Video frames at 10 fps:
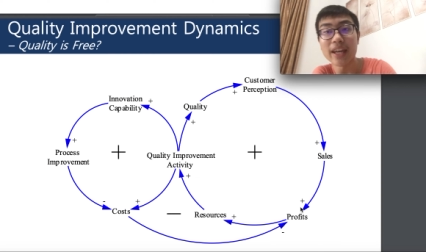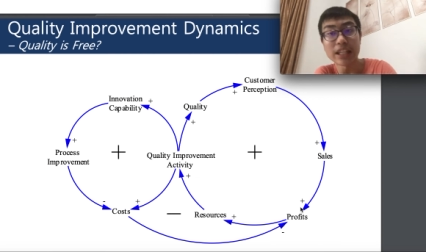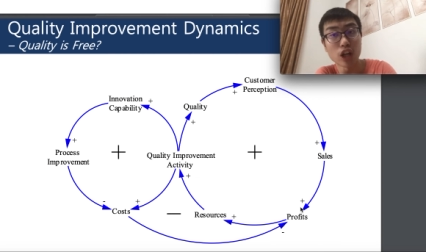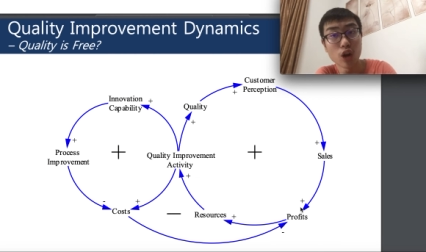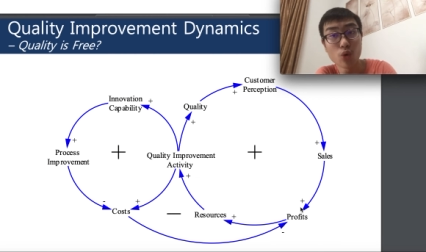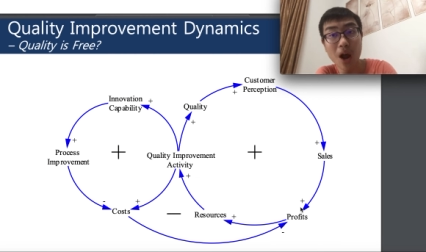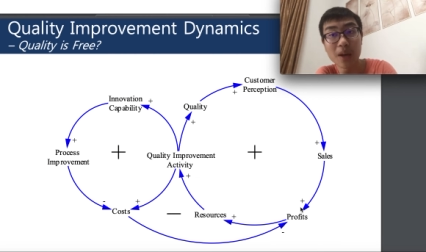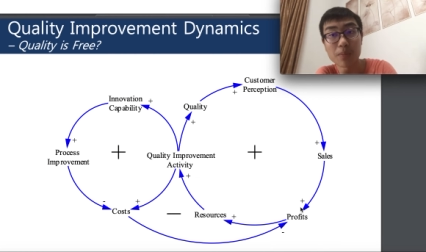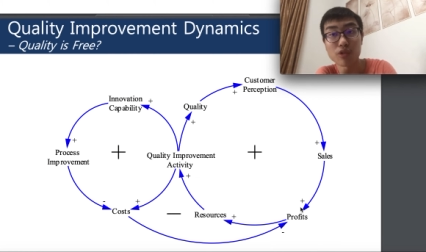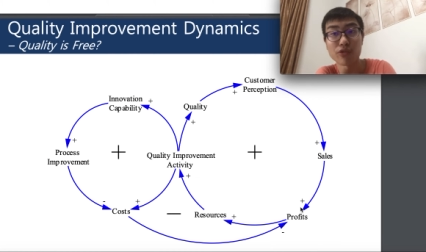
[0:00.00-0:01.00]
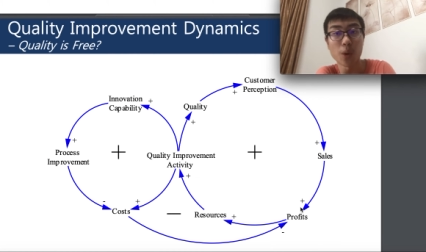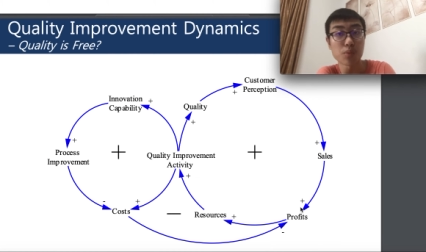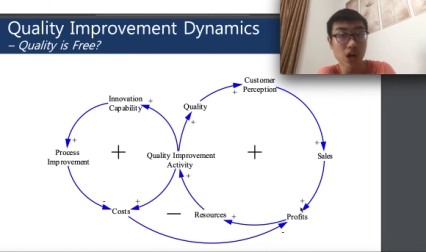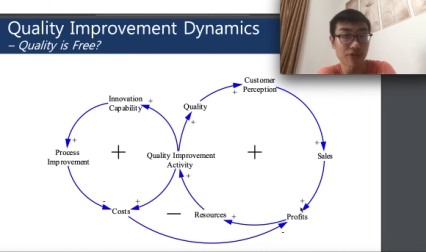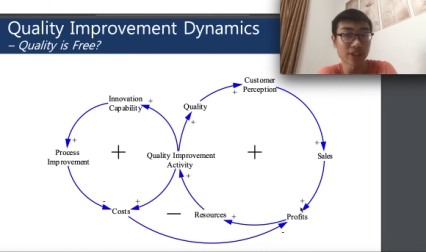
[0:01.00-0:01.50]
in the long run improve your
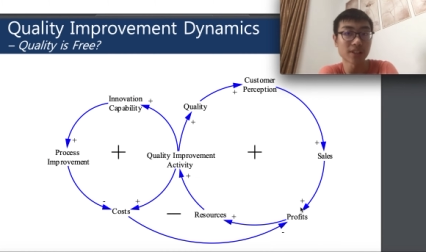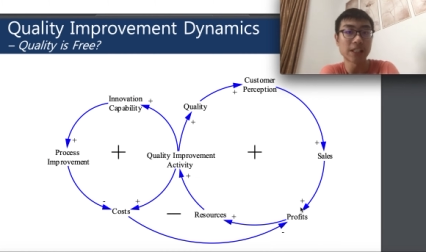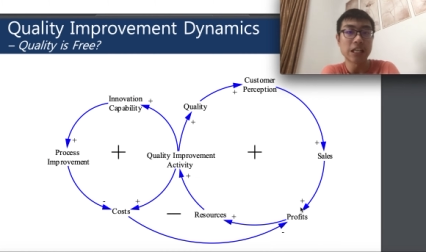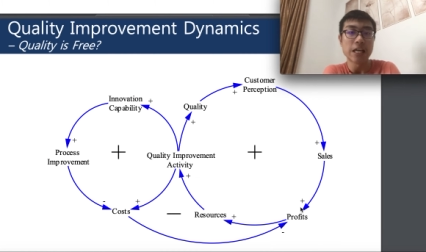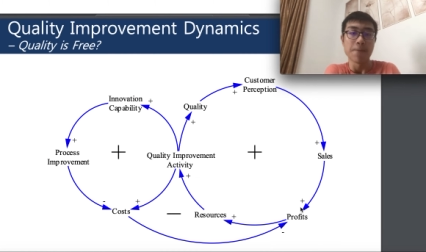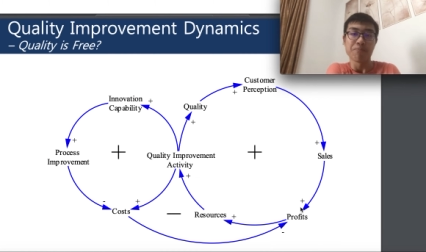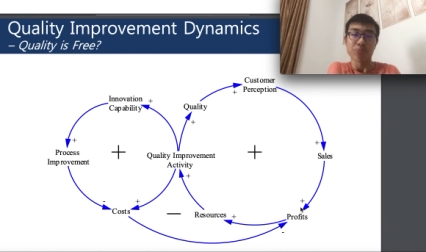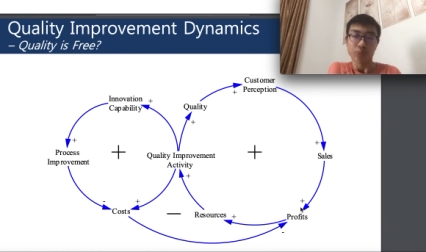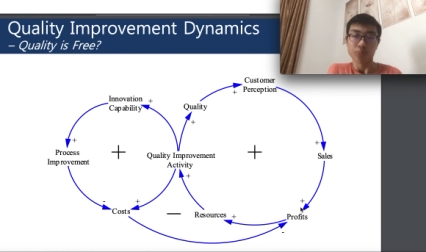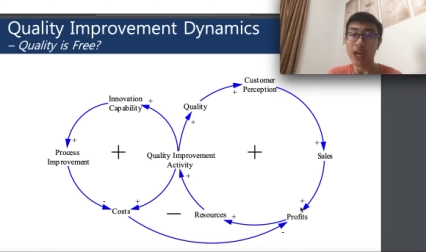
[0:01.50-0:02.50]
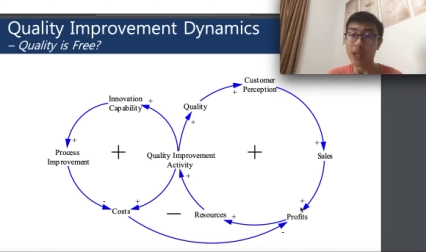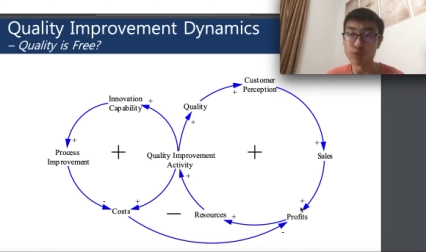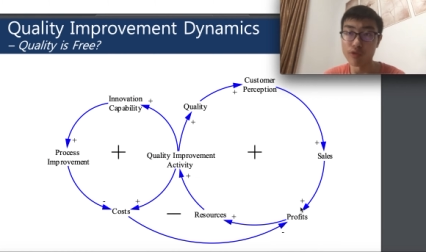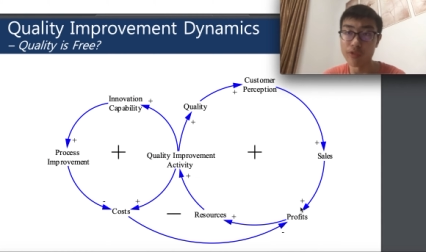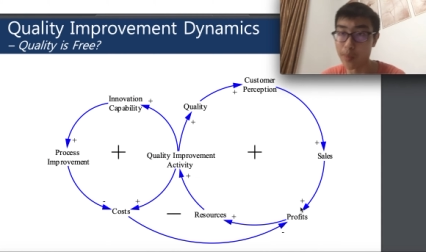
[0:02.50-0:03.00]
profits by
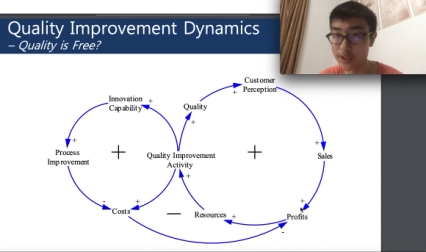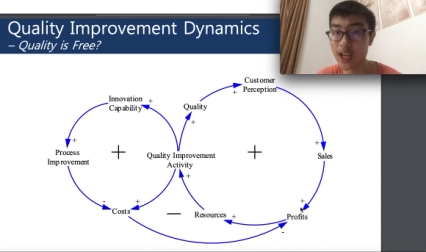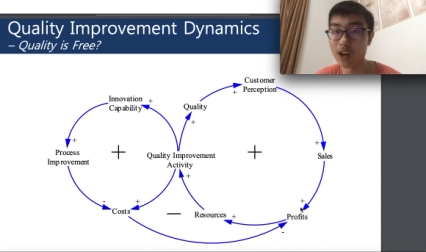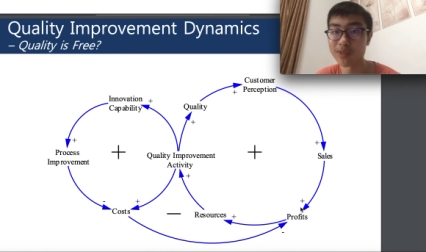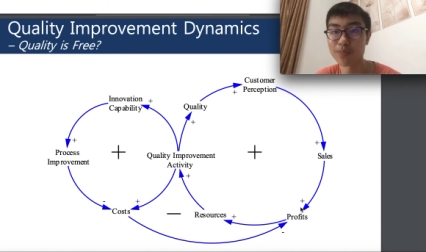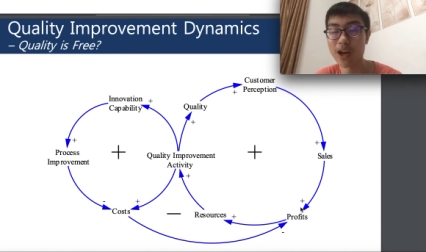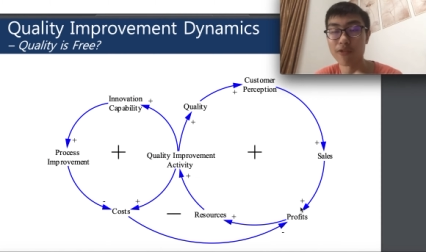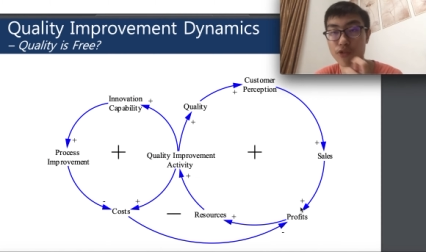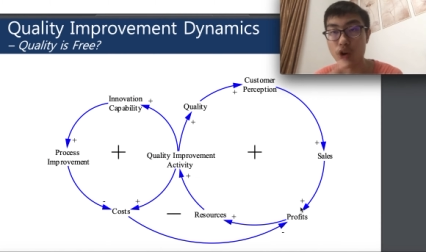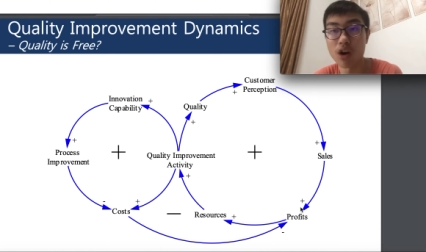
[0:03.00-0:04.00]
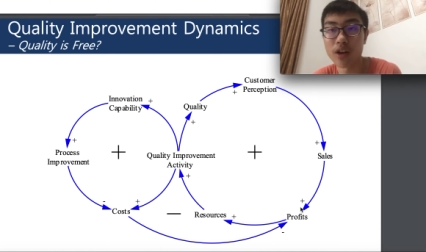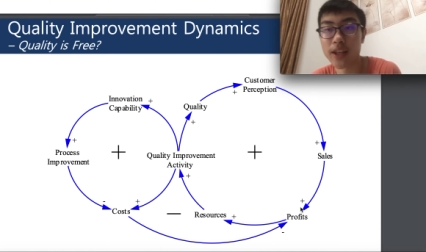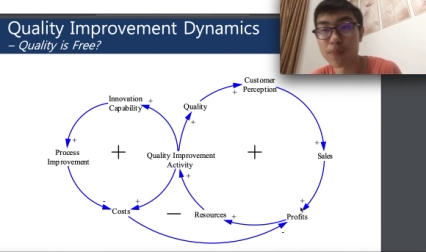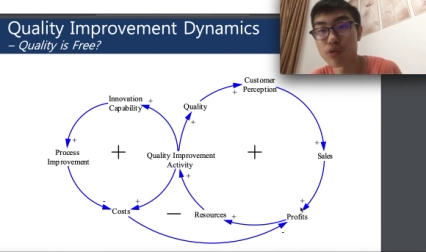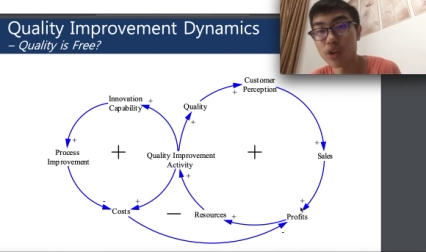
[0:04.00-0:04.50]
improving more sales, but from
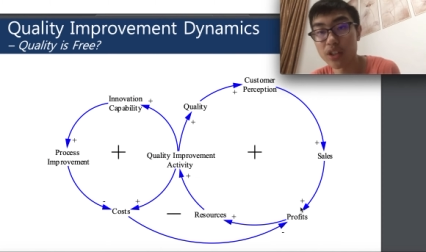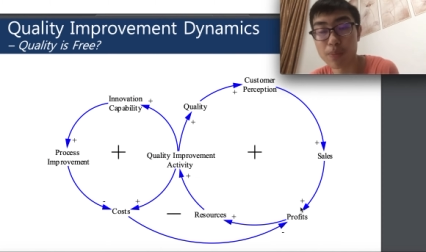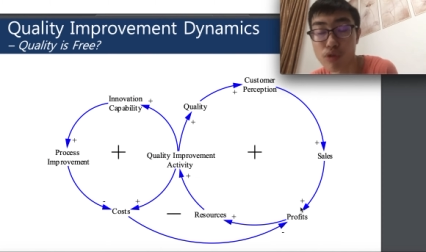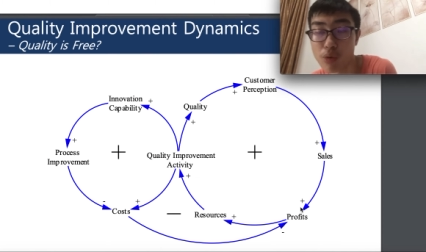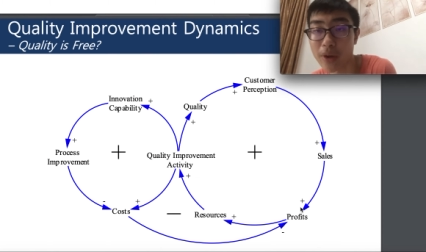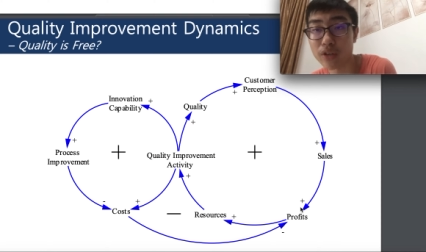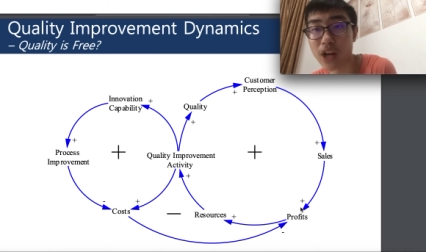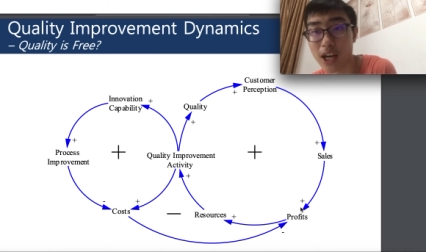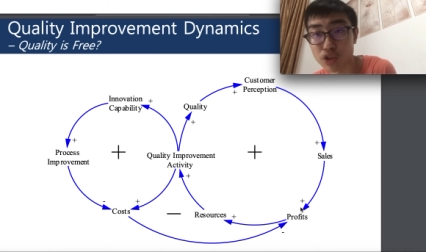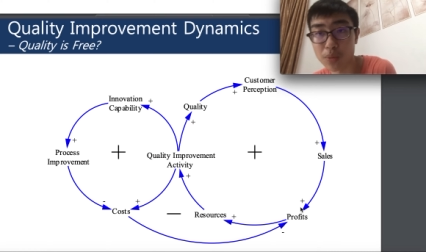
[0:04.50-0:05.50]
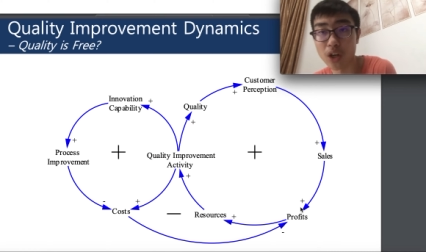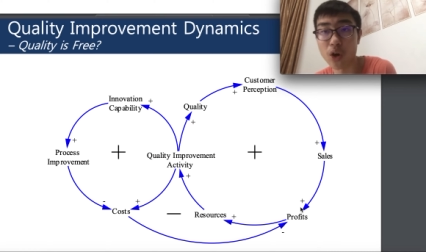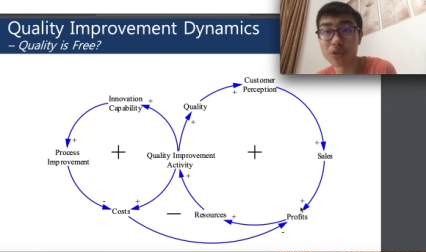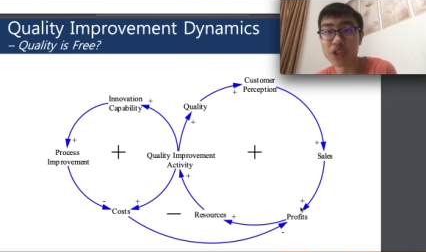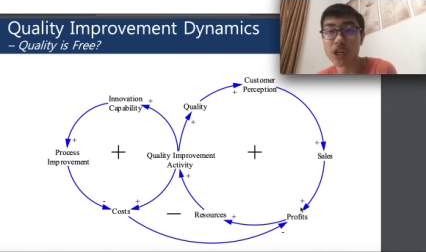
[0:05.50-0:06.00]
the improvement of customer
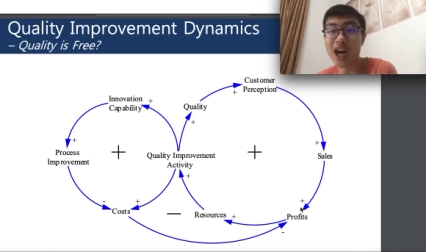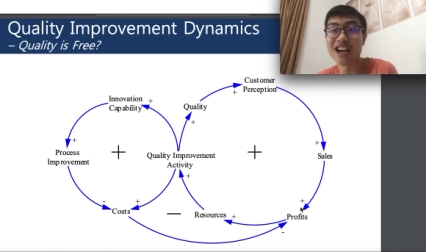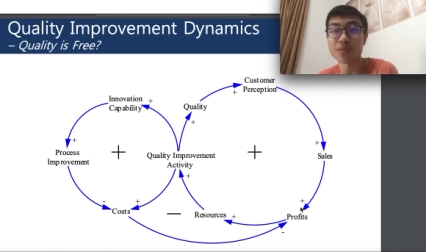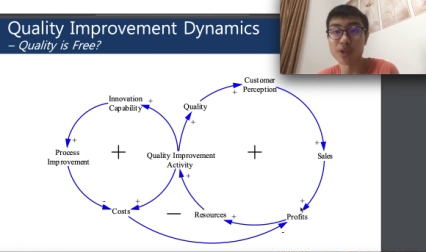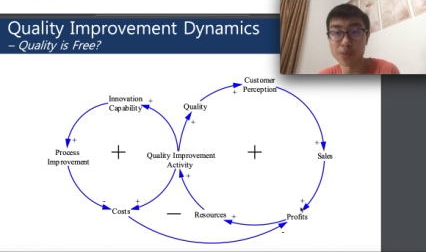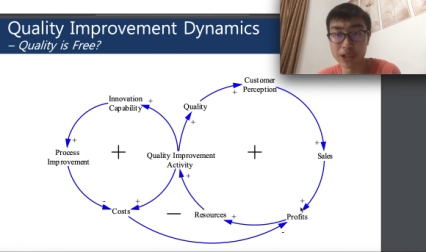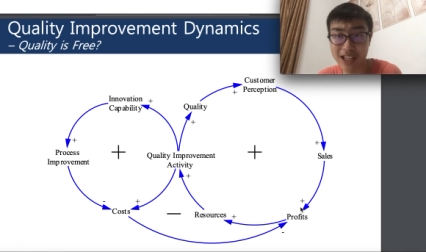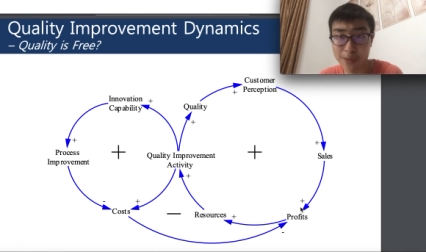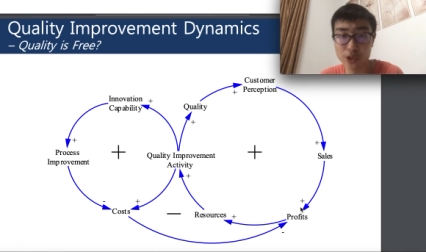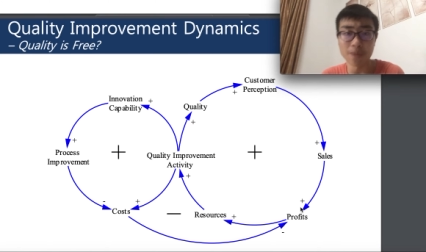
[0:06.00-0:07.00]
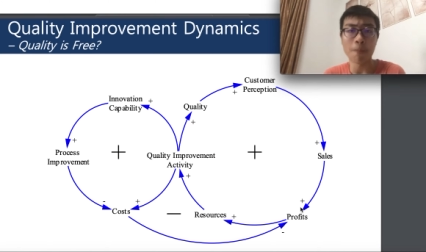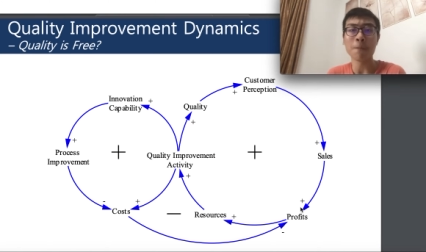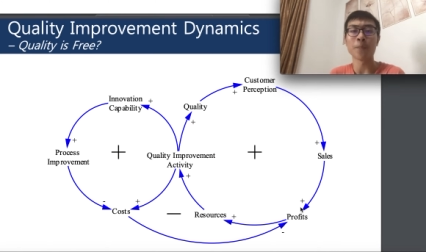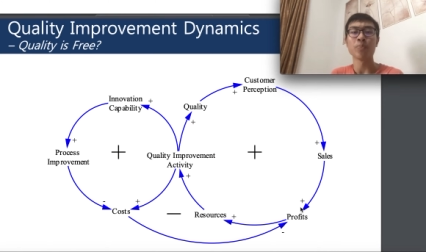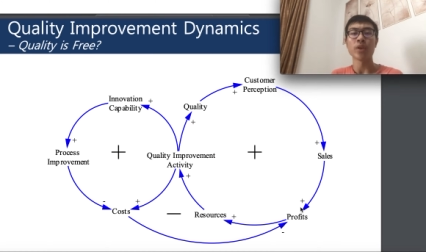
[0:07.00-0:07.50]
loyalty, customers' perception.
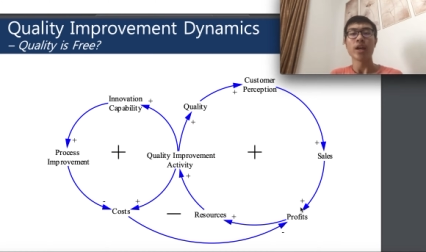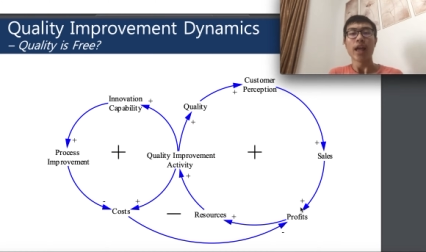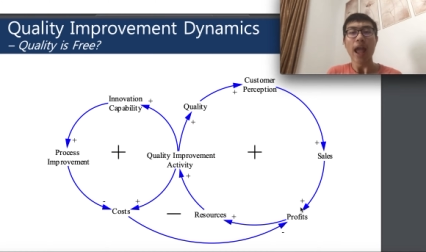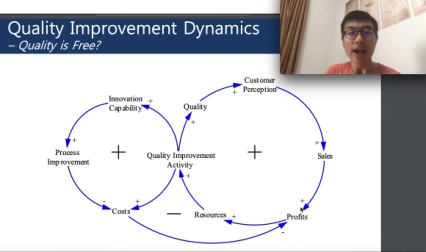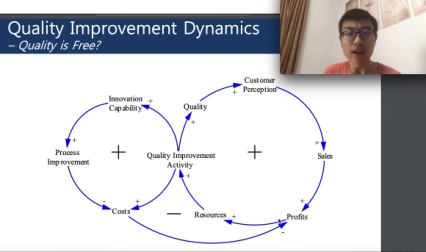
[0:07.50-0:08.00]
And